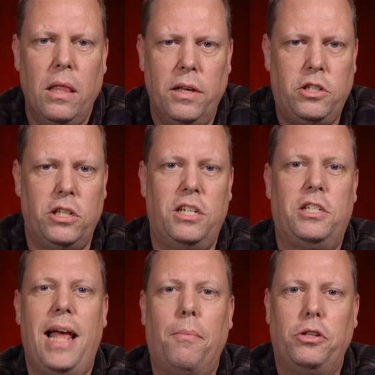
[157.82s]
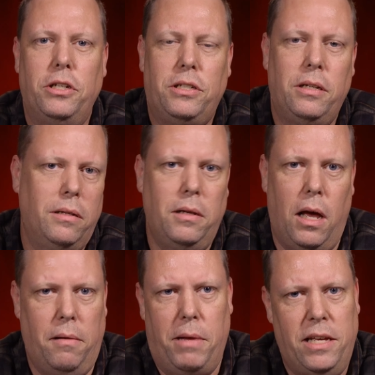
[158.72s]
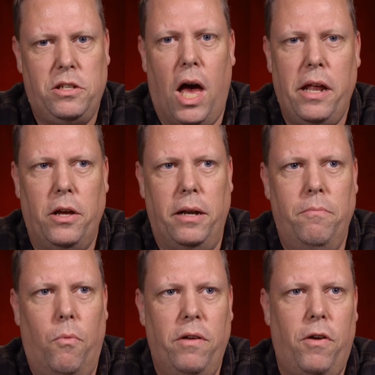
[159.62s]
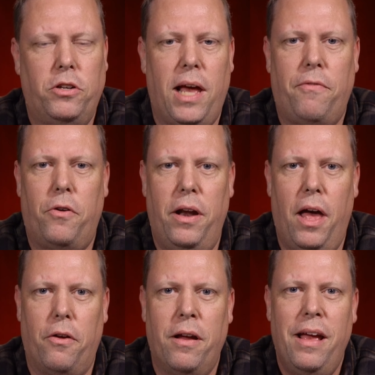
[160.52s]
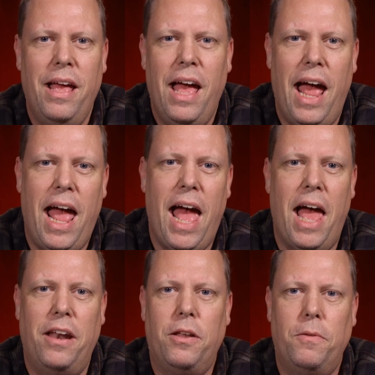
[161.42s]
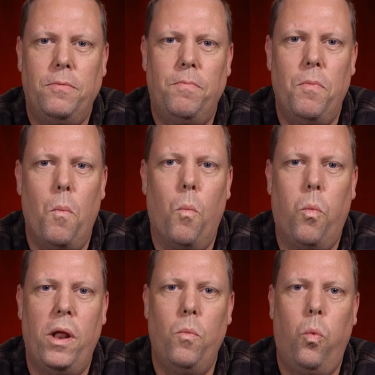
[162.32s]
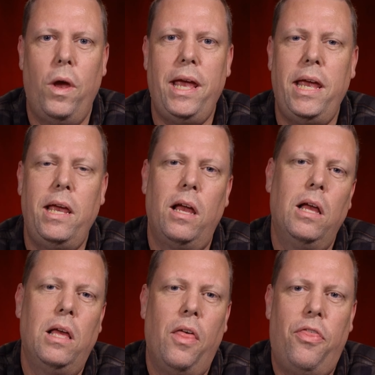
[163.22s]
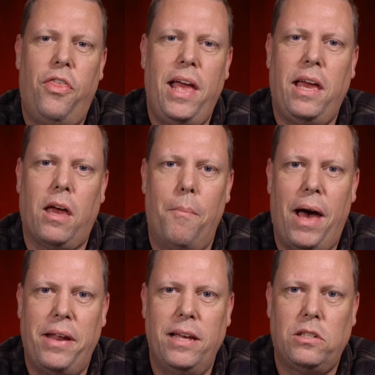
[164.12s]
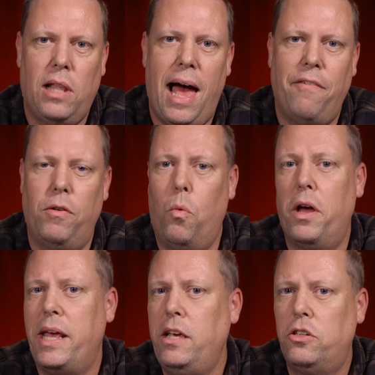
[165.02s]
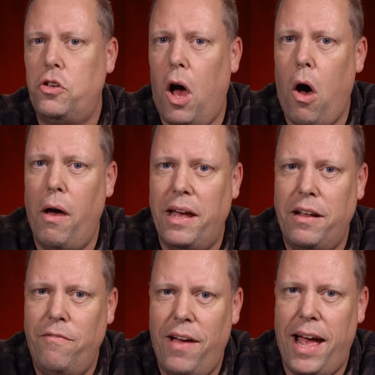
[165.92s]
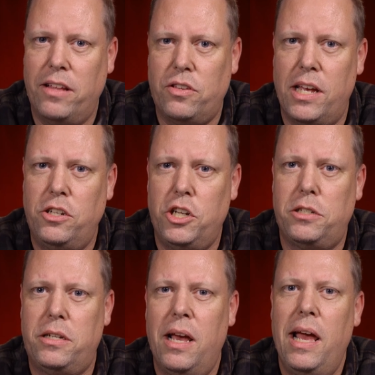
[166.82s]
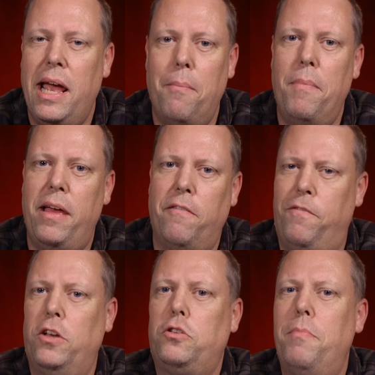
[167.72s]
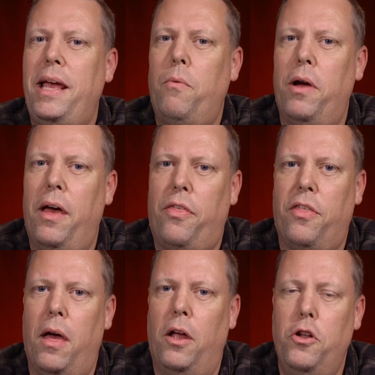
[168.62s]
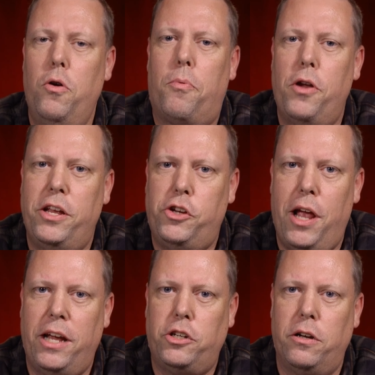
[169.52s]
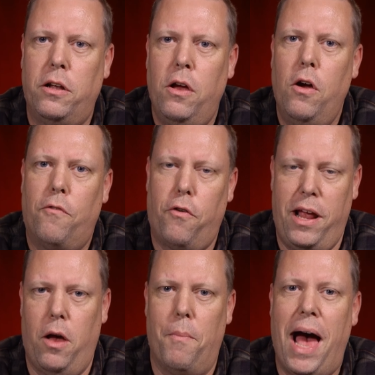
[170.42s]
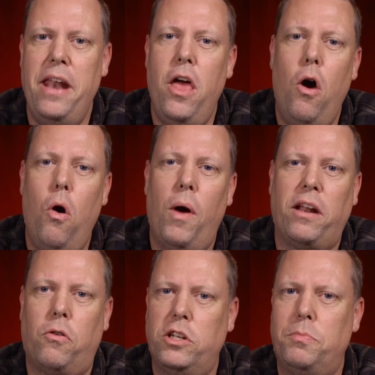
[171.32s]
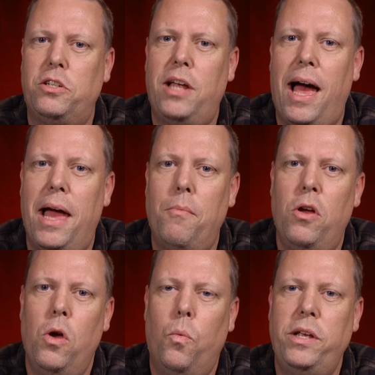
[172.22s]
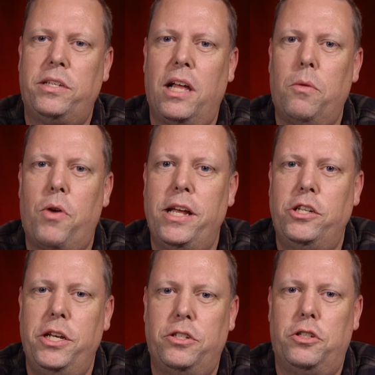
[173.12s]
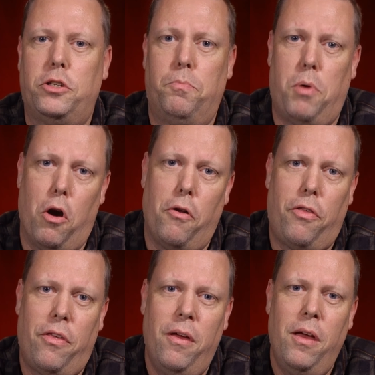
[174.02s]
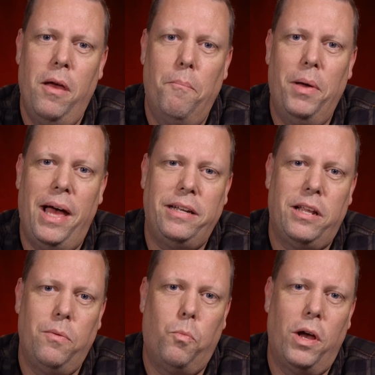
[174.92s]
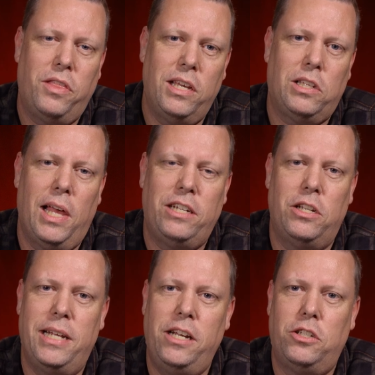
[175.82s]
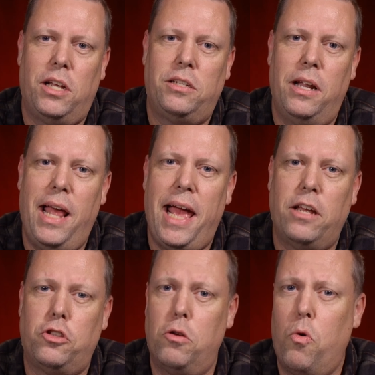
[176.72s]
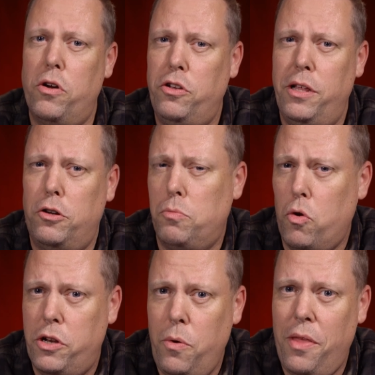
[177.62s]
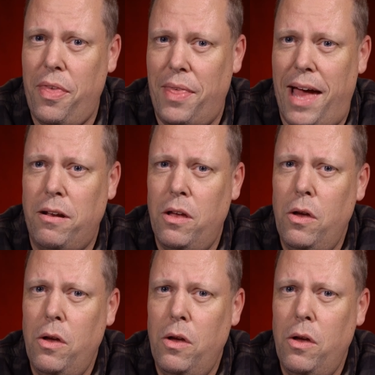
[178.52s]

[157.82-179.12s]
This just establishes uh, his Godhood, one verse after another. And when we think about his life and what he saw in advance it just it it fills me with a new appreciation for him i know at christmas time we celebrate jesus' birth but what this lesson teaches us today is there more, there's more to it than that.